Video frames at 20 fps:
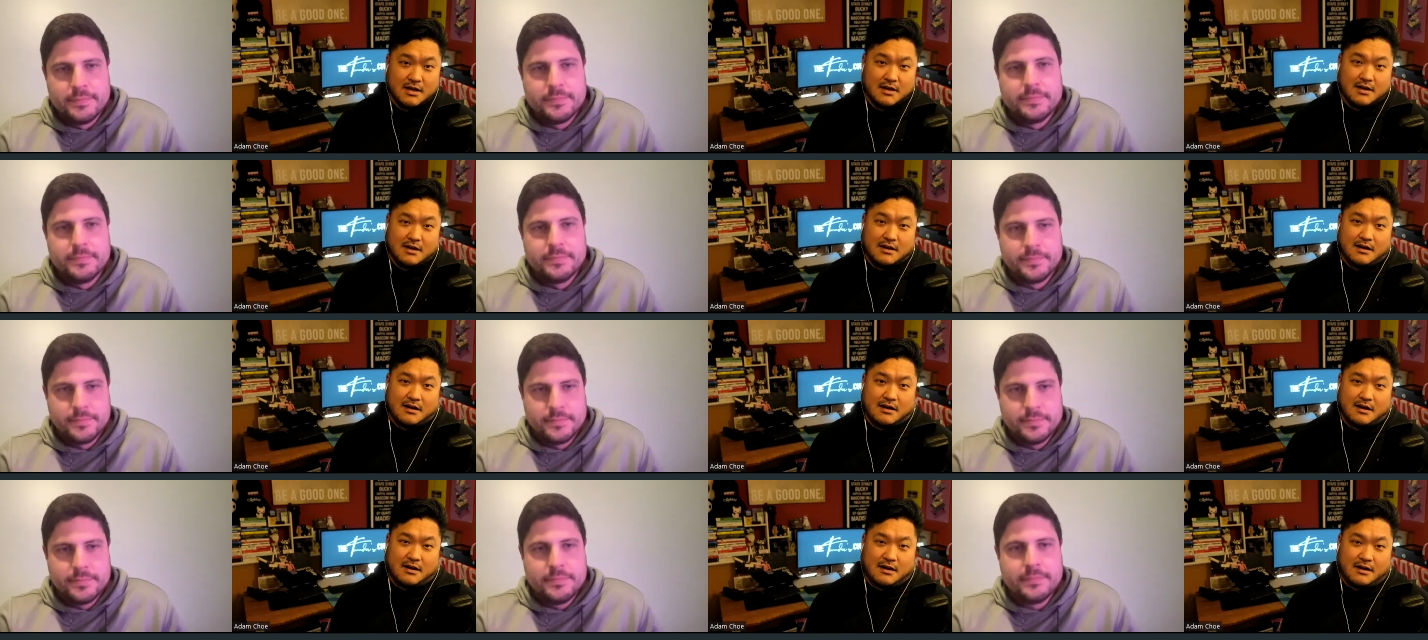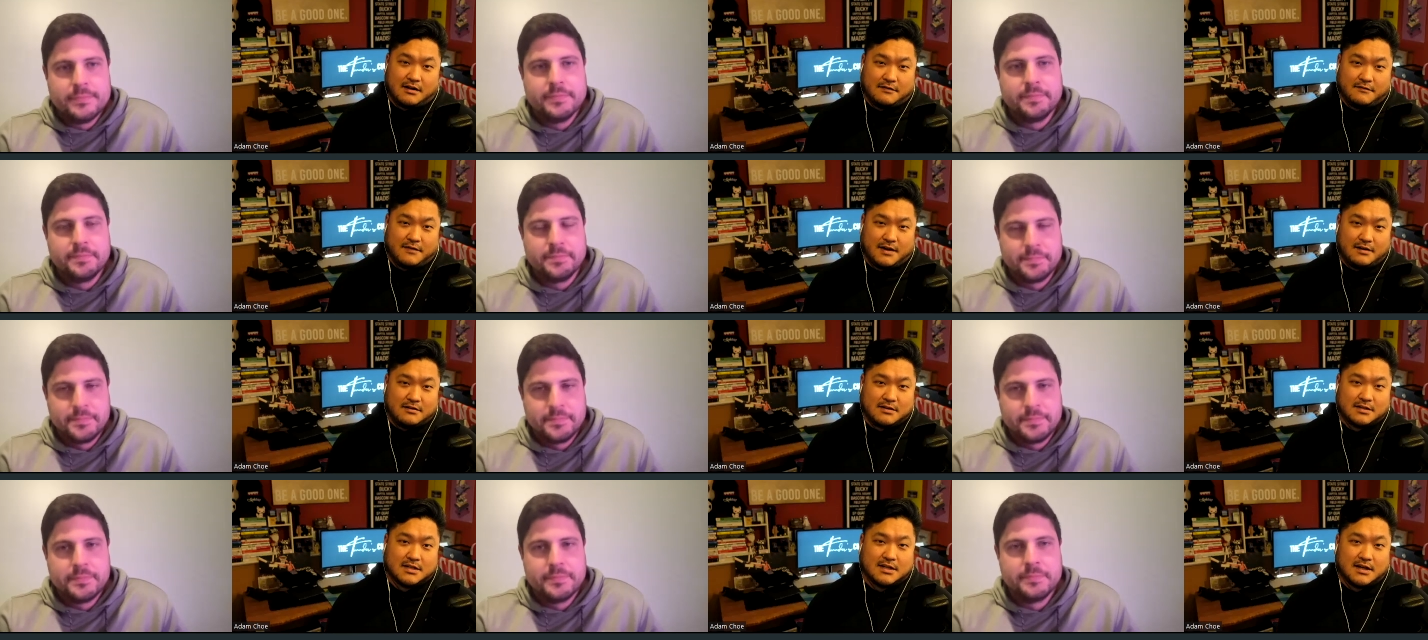Speaker 1: uh, on the
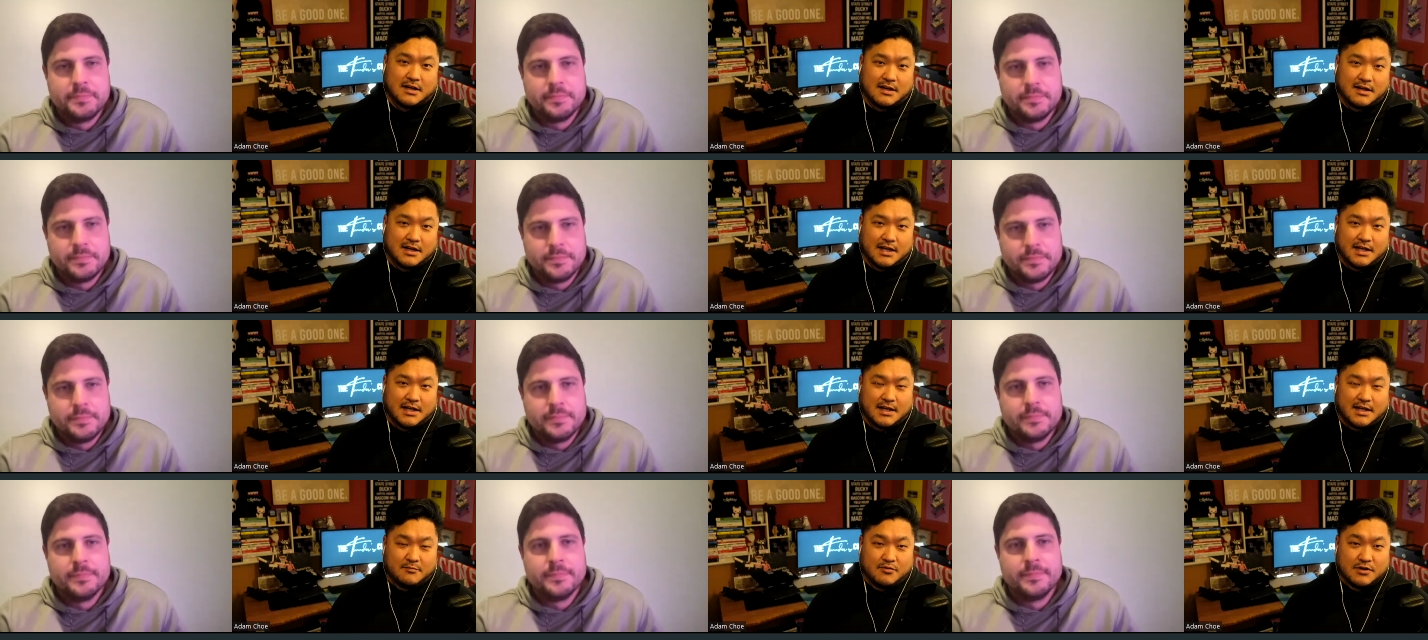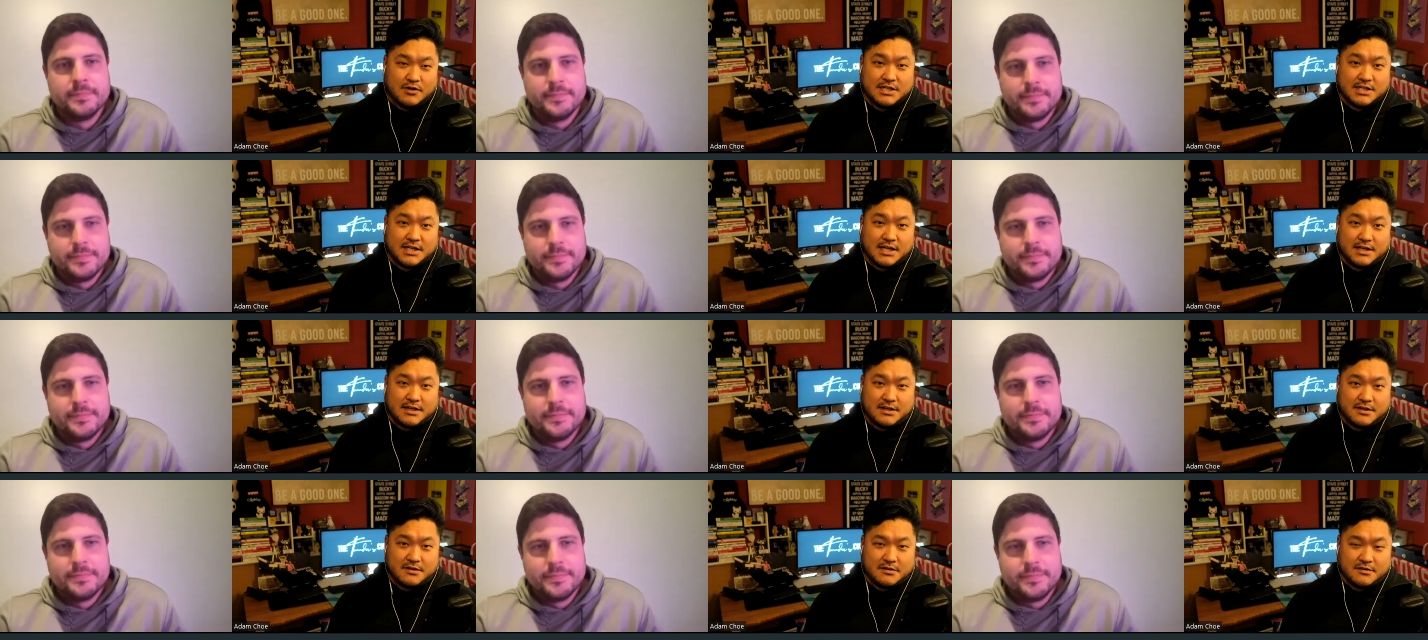Founders Cut, and
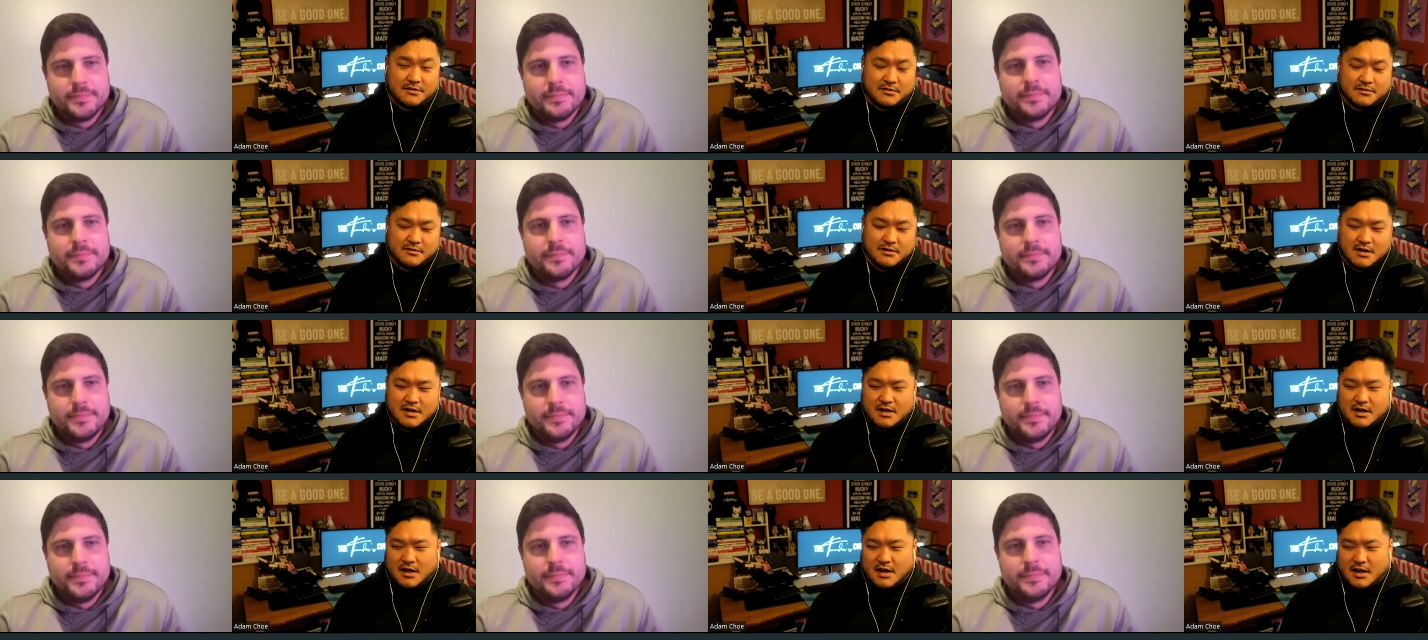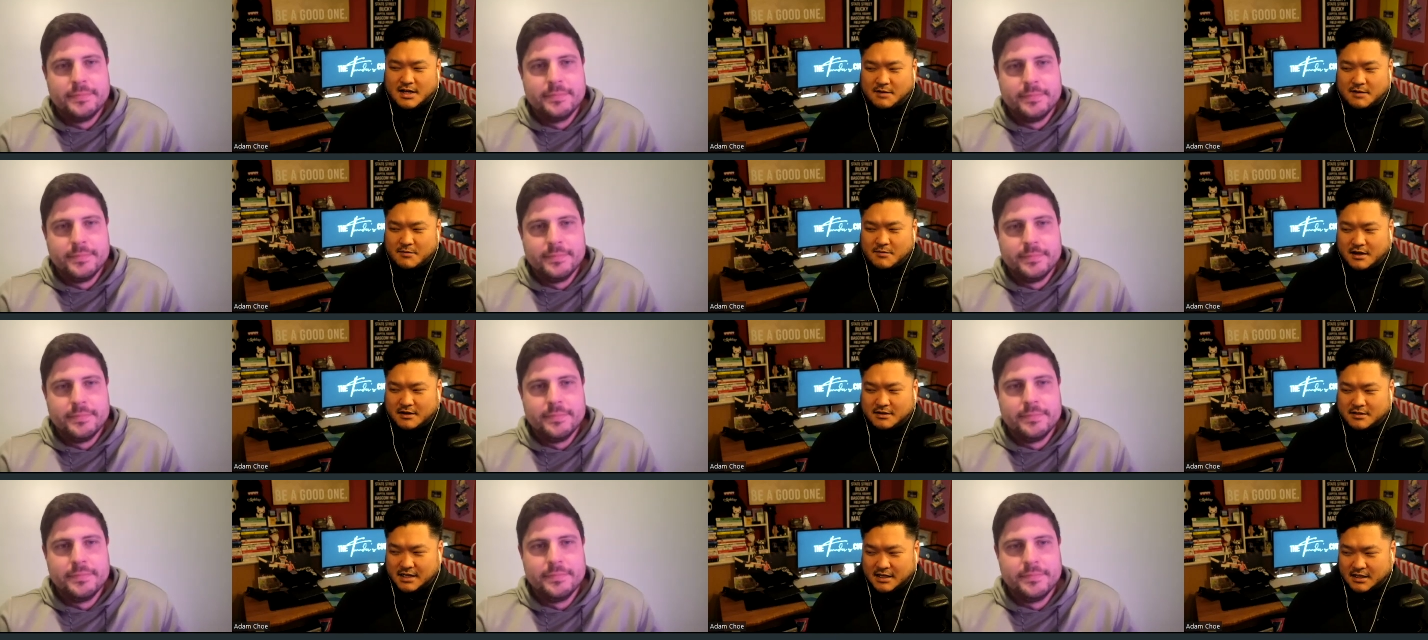appreciate you uh, coming on
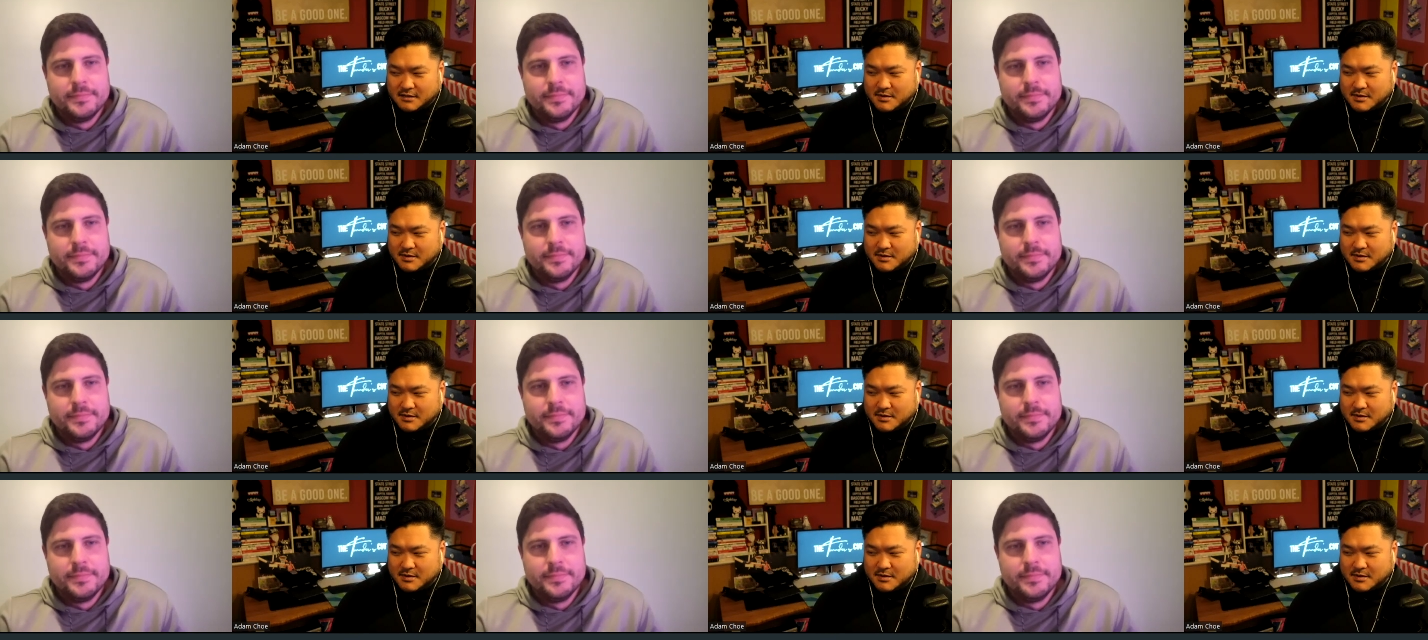and telling me